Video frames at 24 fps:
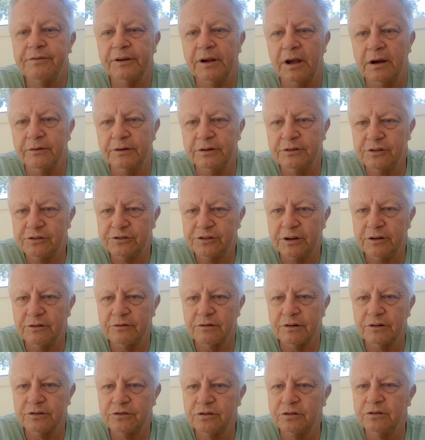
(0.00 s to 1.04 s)
ago when Jacinda
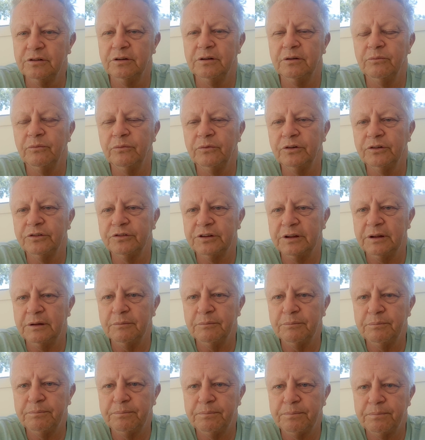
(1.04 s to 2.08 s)
Ardern was
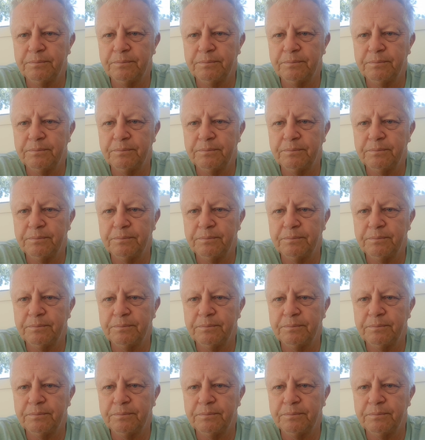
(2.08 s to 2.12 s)
in